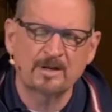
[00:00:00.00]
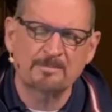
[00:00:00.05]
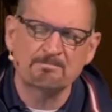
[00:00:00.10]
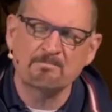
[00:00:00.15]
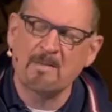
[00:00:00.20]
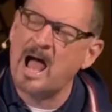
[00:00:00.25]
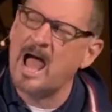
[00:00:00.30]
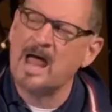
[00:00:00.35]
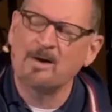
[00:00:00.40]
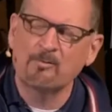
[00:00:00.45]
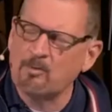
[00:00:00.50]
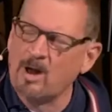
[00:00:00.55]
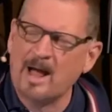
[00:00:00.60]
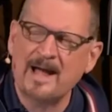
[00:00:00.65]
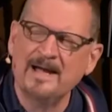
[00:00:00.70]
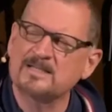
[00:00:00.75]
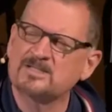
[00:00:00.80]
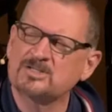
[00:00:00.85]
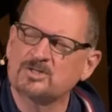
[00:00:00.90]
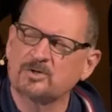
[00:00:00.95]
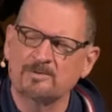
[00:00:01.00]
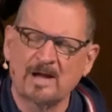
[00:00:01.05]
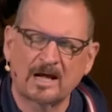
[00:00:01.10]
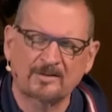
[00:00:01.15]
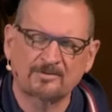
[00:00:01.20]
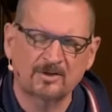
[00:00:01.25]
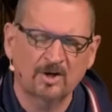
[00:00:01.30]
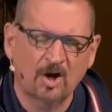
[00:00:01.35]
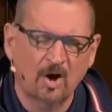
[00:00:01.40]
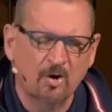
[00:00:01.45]
that my rights are
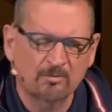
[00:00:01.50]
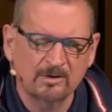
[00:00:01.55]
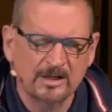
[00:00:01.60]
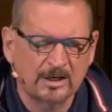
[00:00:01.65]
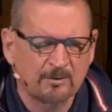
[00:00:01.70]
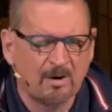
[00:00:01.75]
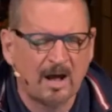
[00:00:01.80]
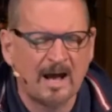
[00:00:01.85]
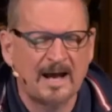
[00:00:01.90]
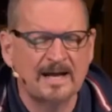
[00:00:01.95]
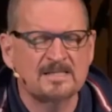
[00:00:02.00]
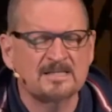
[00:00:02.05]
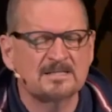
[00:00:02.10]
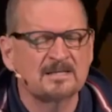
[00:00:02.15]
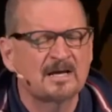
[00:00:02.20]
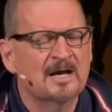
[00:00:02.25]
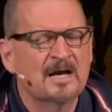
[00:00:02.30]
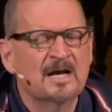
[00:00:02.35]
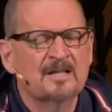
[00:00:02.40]
not the only rights,